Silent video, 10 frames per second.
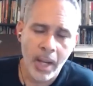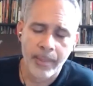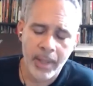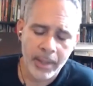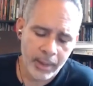I
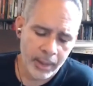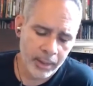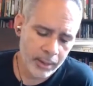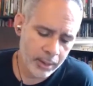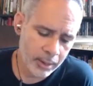mean, I
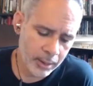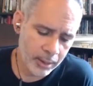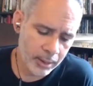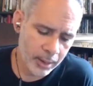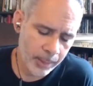
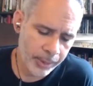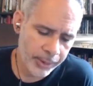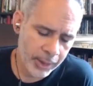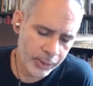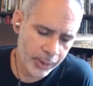a couple of
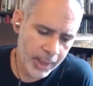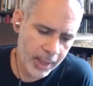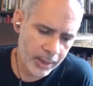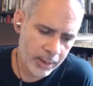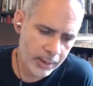things on that
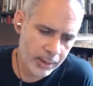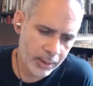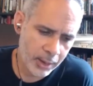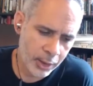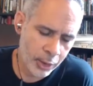is,
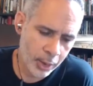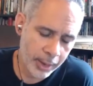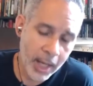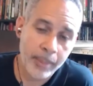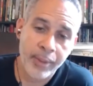a
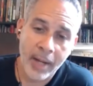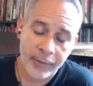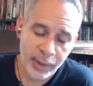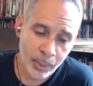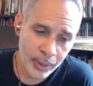
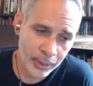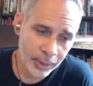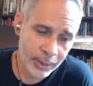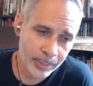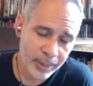nonprofity word
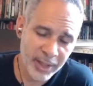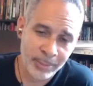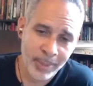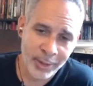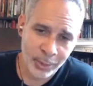is
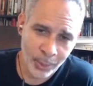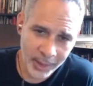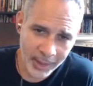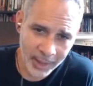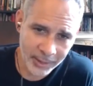place-based
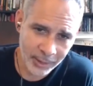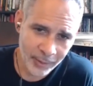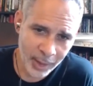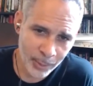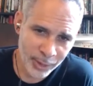organizing,
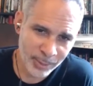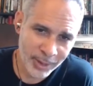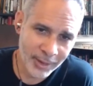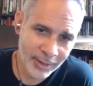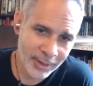right? Which
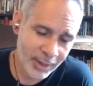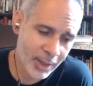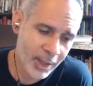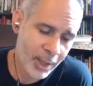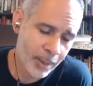means
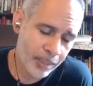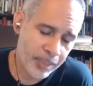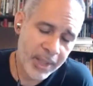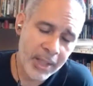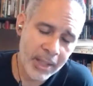
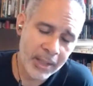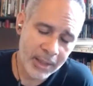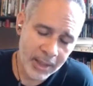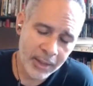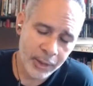being
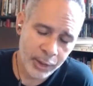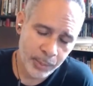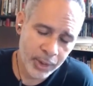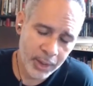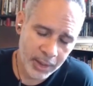in the
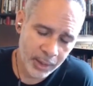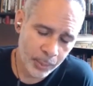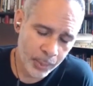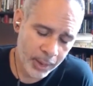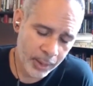community.
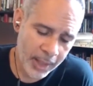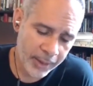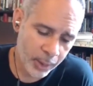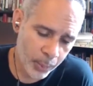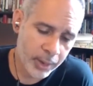And I
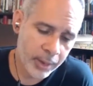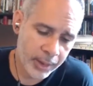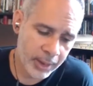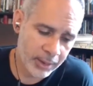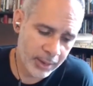think one of the
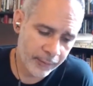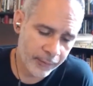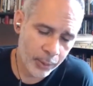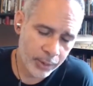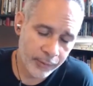things that
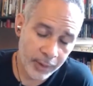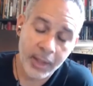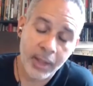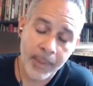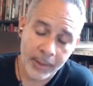folks forget
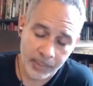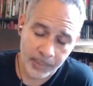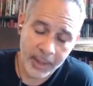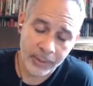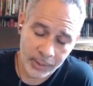about the
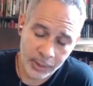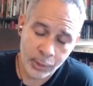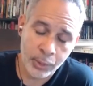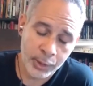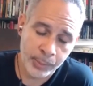Panthers that you
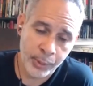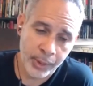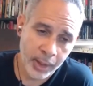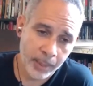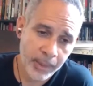just brought
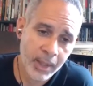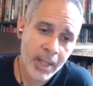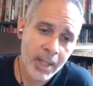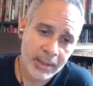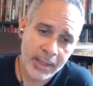up
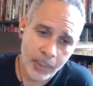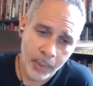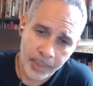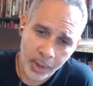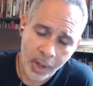is that they
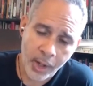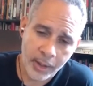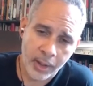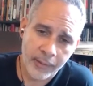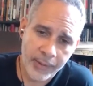were part
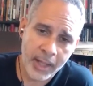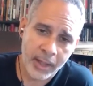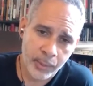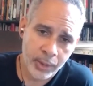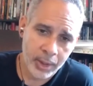of that
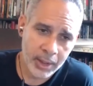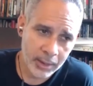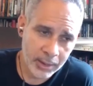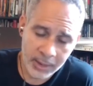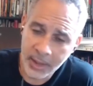community.
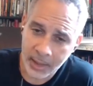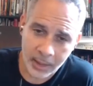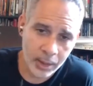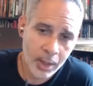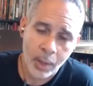SNCC
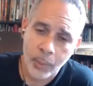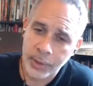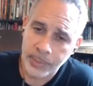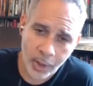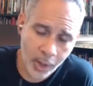was
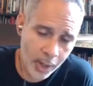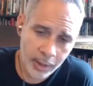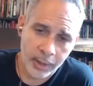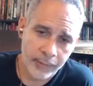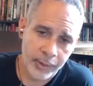part
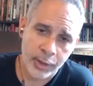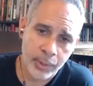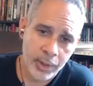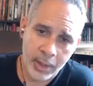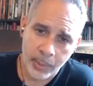of the
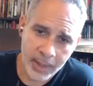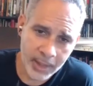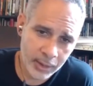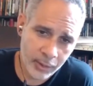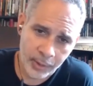community. When
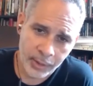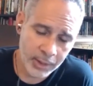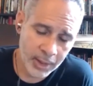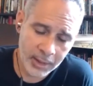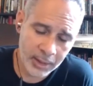
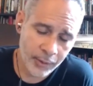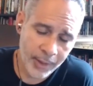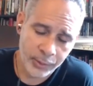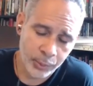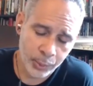SNCC did
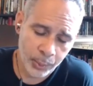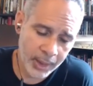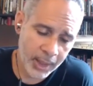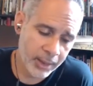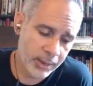grassroots
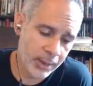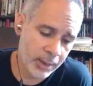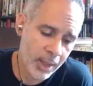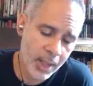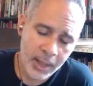organizing,
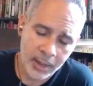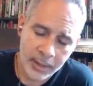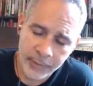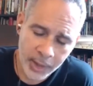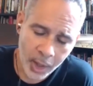they
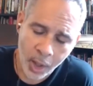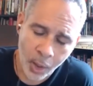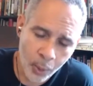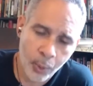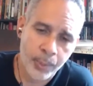lived in the
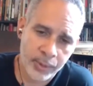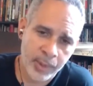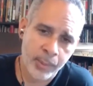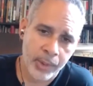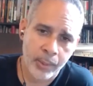homes of
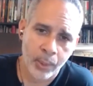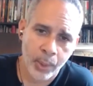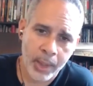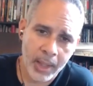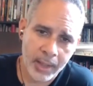people they were
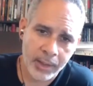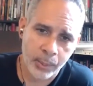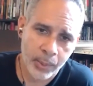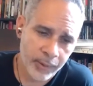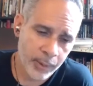organizing
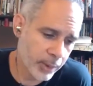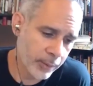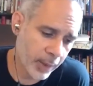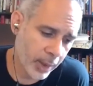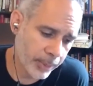with. It
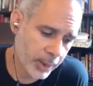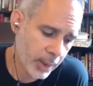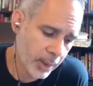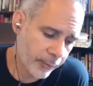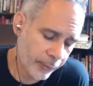developed
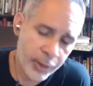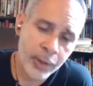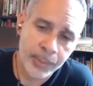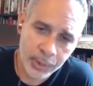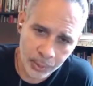
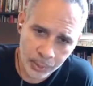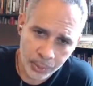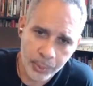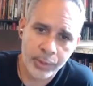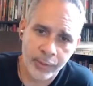freedom
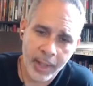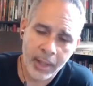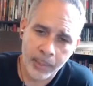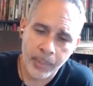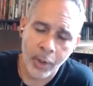schools, right,
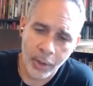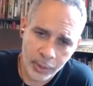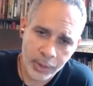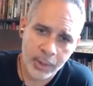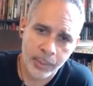in
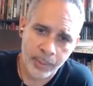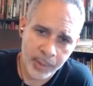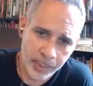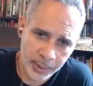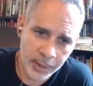partnership with
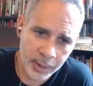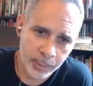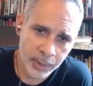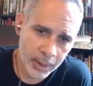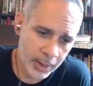people in the
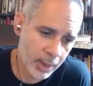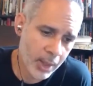community.